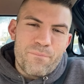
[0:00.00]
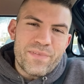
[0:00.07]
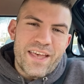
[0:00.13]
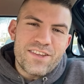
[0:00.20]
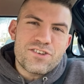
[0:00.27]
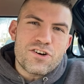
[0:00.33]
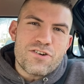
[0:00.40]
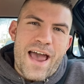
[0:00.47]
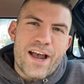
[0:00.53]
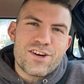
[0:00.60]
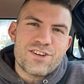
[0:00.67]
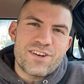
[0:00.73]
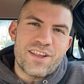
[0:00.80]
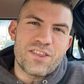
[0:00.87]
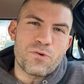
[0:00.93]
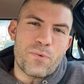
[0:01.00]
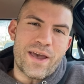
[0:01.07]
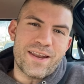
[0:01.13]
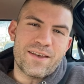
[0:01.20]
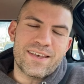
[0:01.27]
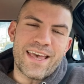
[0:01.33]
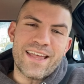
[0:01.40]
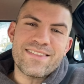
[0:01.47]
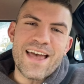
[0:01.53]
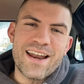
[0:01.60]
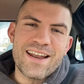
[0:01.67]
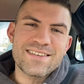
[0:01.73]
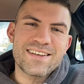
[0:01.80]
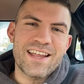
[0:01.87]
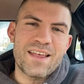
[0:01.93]
interaction. And the way to get that
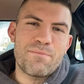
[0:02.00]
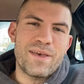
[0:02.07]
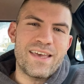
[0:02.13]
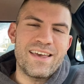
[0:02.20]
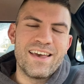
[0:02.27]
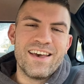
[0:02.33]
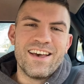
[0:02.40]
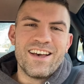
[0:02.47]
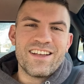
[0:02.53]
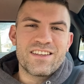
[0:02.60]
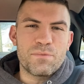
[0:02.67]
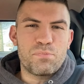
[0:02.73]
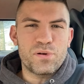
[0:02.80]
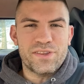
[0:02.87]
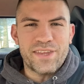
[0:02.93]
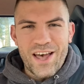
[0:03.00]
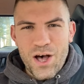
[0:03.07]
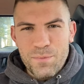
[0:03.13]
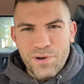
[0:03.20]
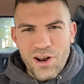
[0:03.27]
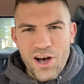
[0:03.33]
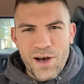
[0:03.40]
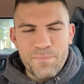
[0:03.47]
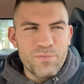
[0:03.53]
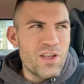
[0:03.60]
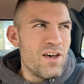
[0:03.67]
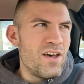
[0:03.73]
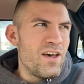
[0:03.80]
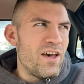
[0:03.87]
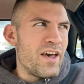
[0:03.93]
is going to be to put the helmet on
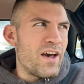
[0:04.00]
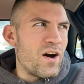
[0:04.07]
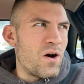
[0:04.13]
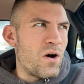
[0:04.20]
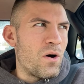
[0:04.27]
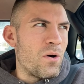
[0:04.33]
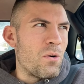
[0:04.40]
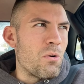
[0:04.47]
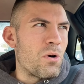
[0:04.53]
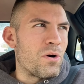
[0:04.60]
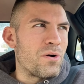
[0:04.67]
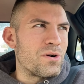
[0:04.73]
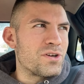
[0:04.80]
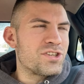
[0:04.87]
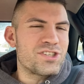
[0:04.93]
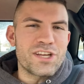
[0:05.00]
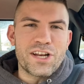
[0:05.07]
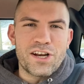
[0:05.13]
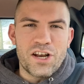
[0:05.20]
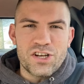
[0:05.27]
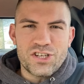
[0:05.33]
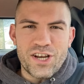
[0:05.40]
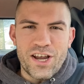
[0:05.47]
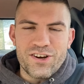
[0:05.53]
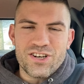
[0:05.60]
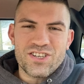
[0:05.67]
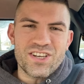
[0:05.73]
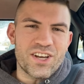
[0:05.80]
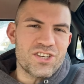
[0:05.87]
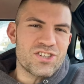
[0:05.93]
or sit in a chair,
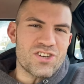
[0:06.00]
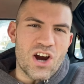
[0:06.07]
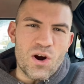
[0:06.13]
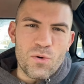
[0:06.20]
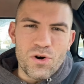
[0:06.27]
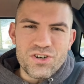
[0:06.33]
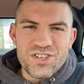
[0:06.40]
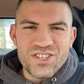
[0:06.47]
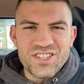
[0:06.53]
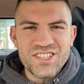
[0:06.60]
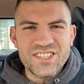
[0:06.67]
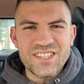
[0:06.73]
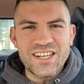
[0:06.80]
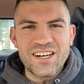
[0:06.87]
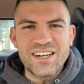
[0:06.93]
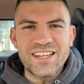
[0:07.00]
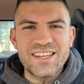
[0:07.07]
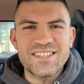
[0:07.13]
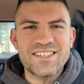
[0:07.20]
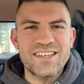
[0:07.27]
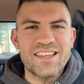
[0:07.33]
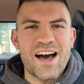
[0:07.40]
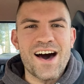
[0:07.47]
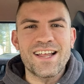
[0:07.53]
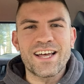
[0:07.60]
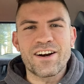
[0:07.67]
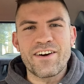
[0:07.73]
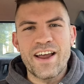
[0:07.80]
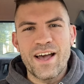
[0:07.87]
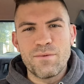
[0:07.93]
just like Star Wars, and just literally see the
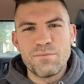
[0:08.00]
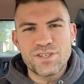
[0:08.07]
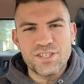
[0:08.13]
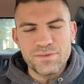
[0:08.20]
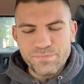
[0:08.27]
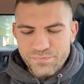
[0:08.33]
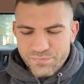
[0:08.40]
holograms